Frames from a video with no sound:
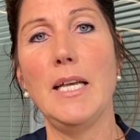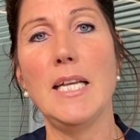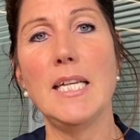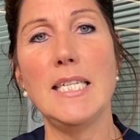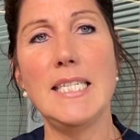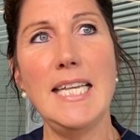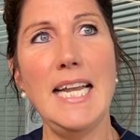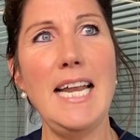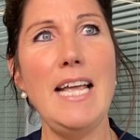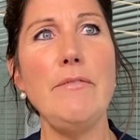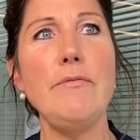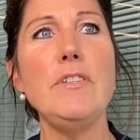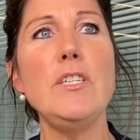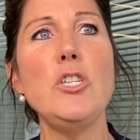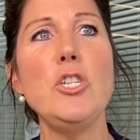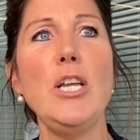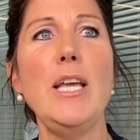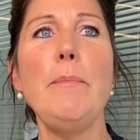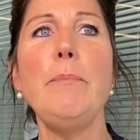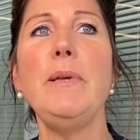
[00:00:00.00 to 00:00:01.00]
ZF is
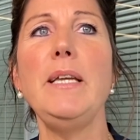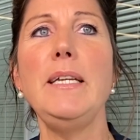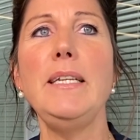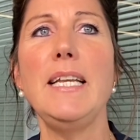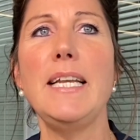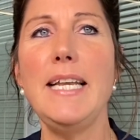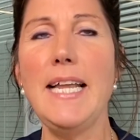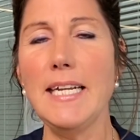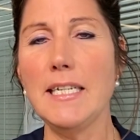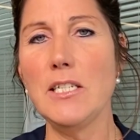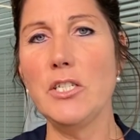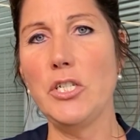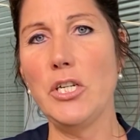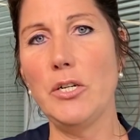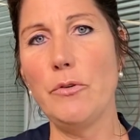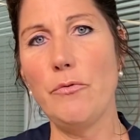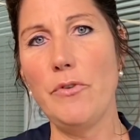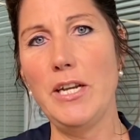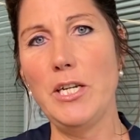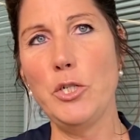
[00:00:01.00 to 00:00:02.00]
shaping the next
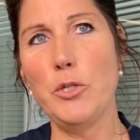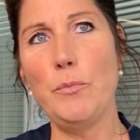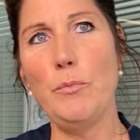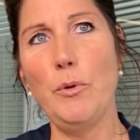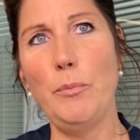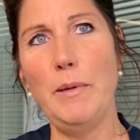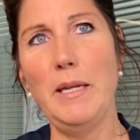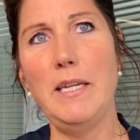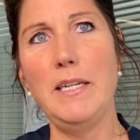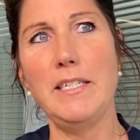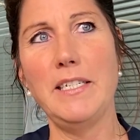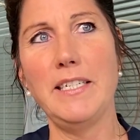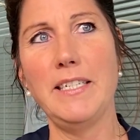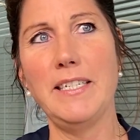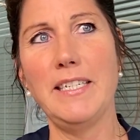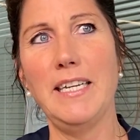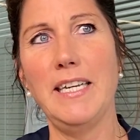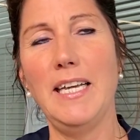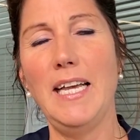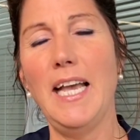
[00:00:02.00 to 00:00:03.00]
generation
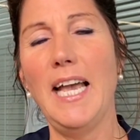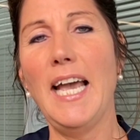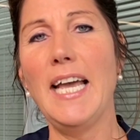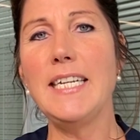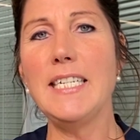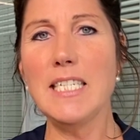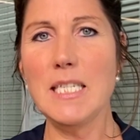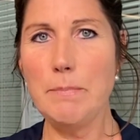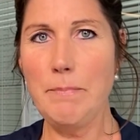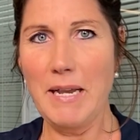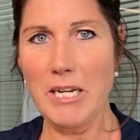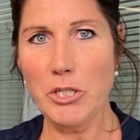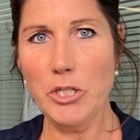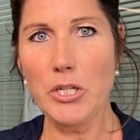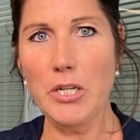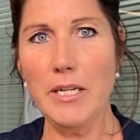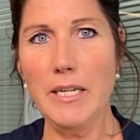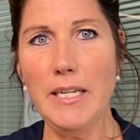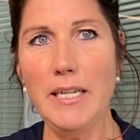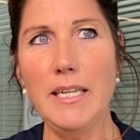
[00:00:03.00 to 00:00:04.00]
mobility and
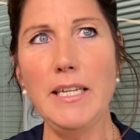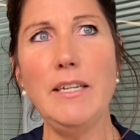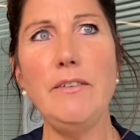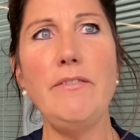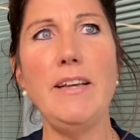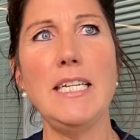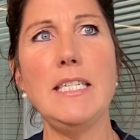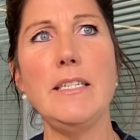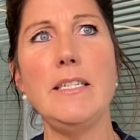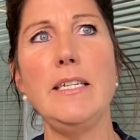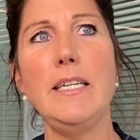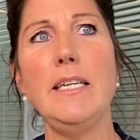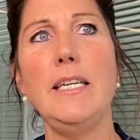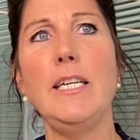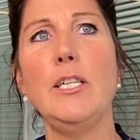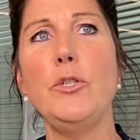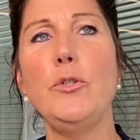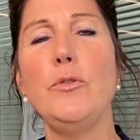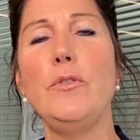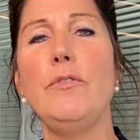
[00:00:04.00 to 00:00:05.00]
especially investing
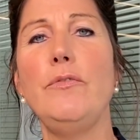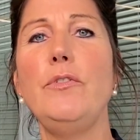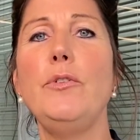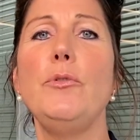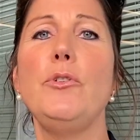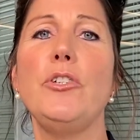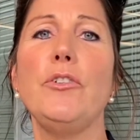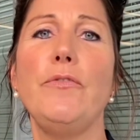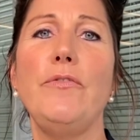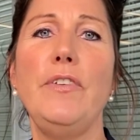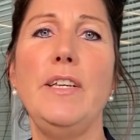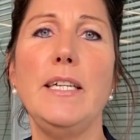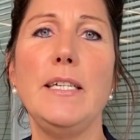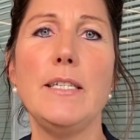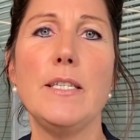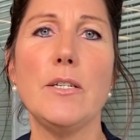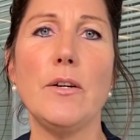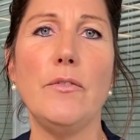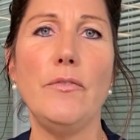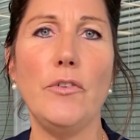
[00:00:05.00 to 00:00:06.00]
into the future
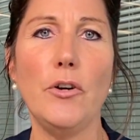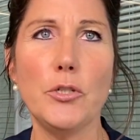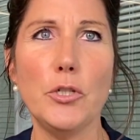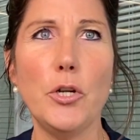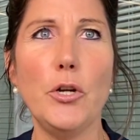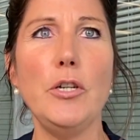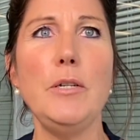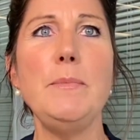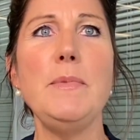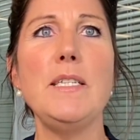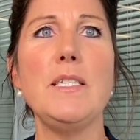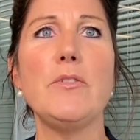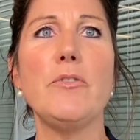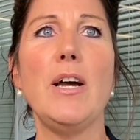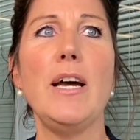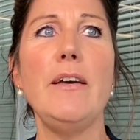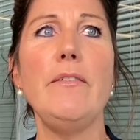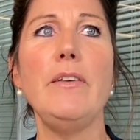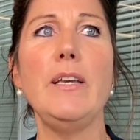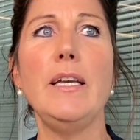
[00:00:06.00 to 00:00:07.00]
fields of autonomous
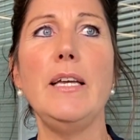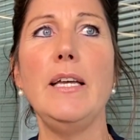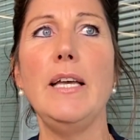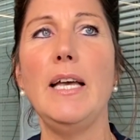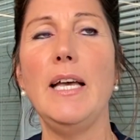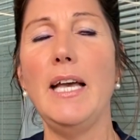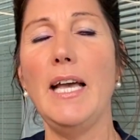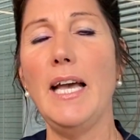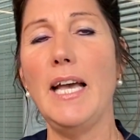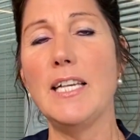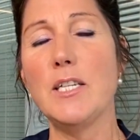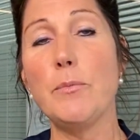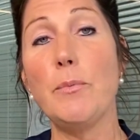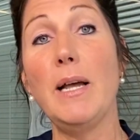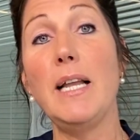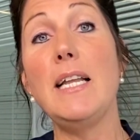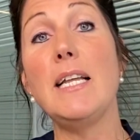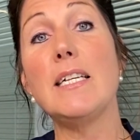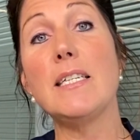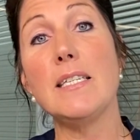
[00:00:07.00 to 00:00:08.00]
driving as
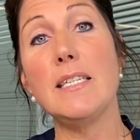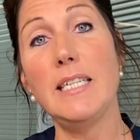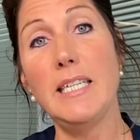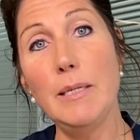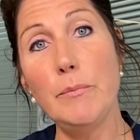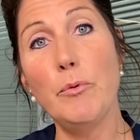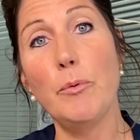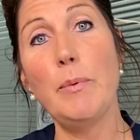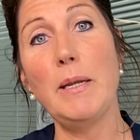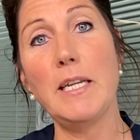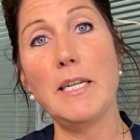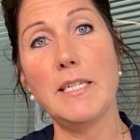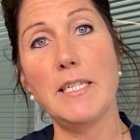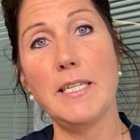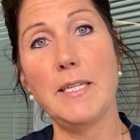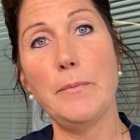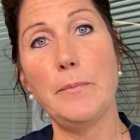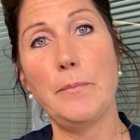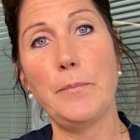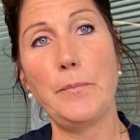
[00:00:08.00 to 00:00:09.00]
well as
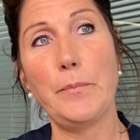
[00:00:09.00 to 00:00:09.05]
e-mobility.